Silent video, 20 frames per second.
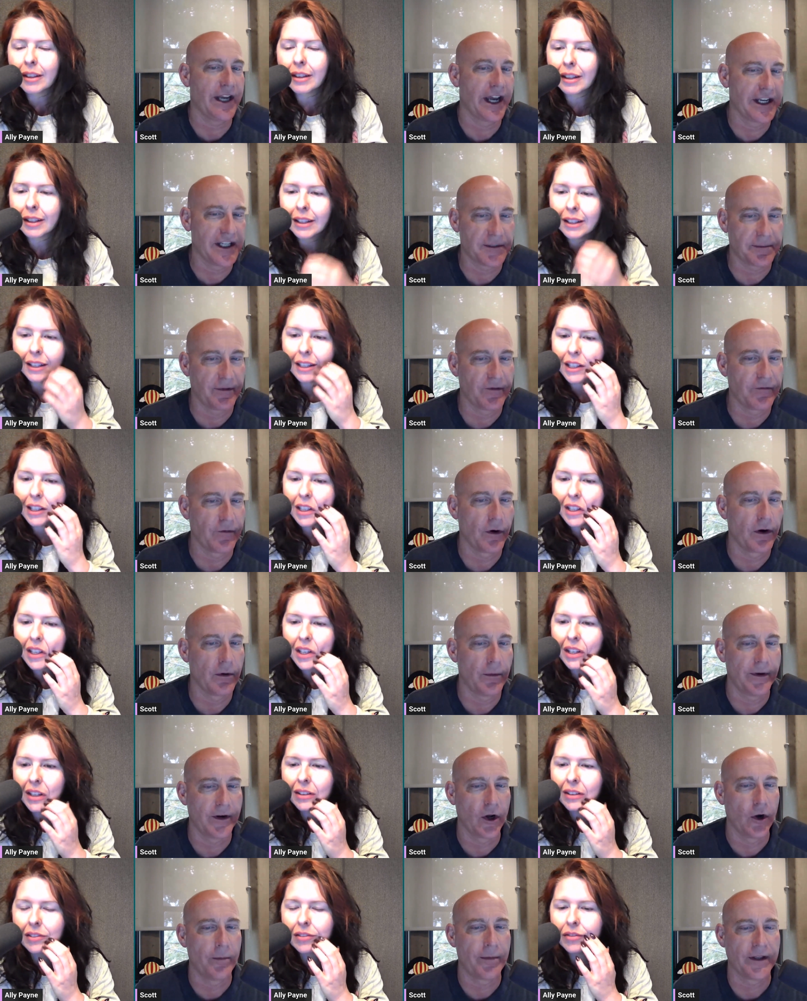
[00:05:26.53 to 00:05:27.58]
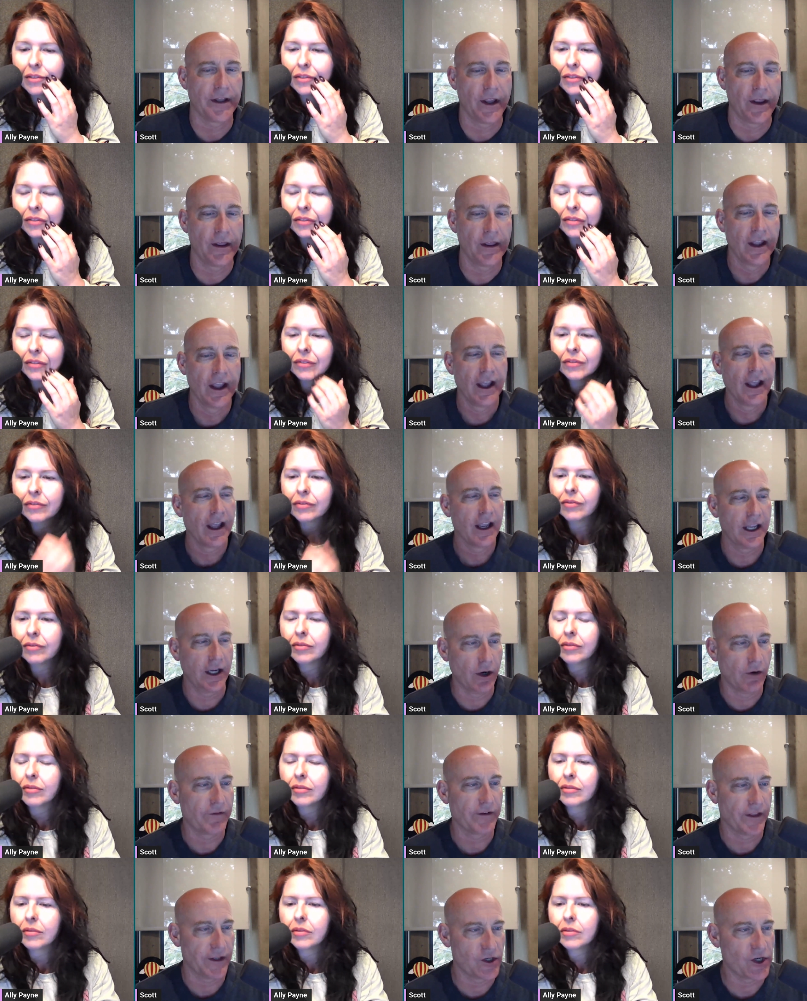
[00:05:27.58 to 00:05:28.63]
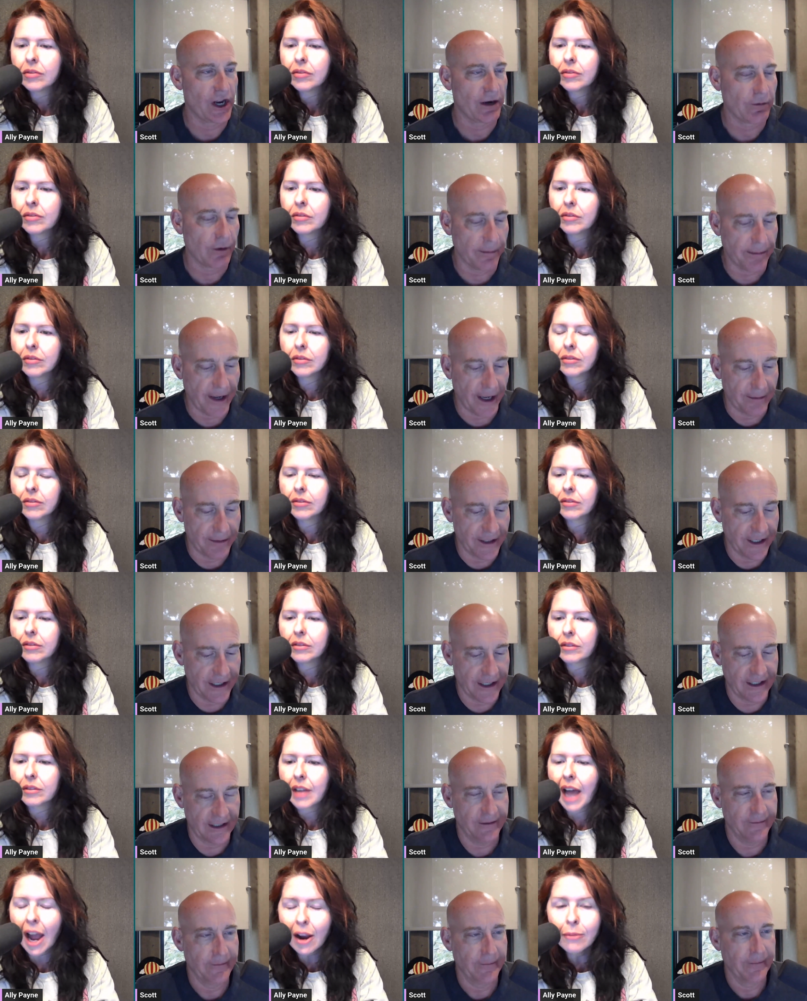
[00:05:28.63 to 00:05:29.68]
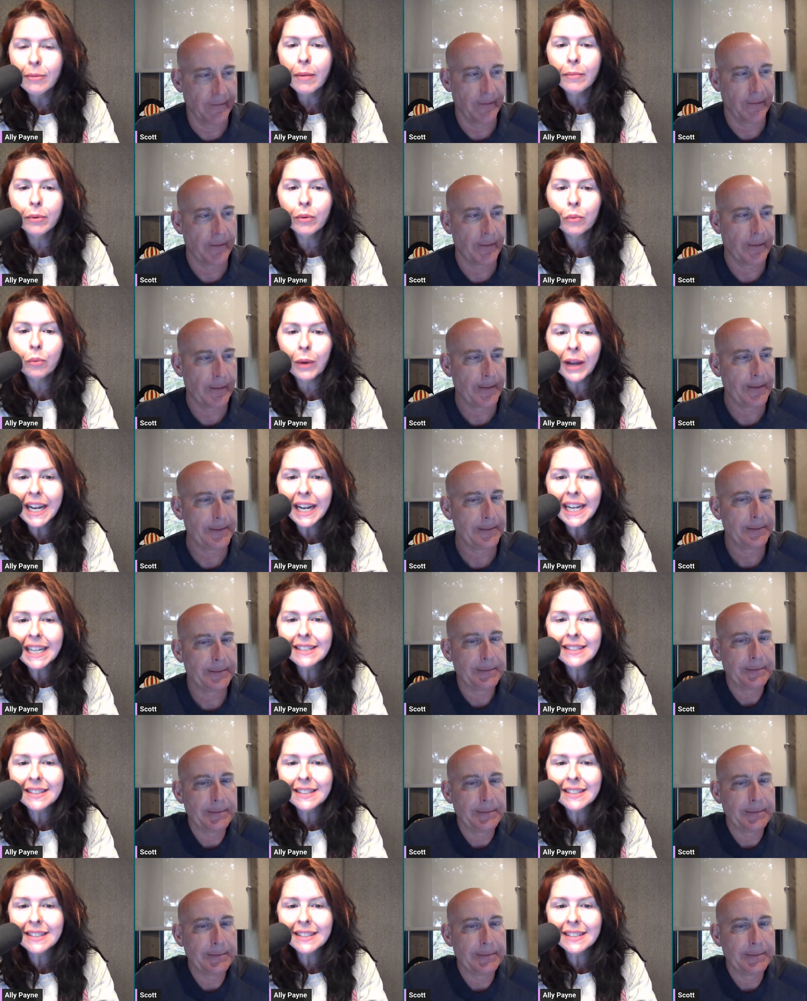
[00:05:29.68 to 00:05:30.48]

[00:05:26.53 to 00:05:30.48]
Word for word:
Speaker 1: nights before it would open, then, you know, for the general public.
Speaker 2: I remember winning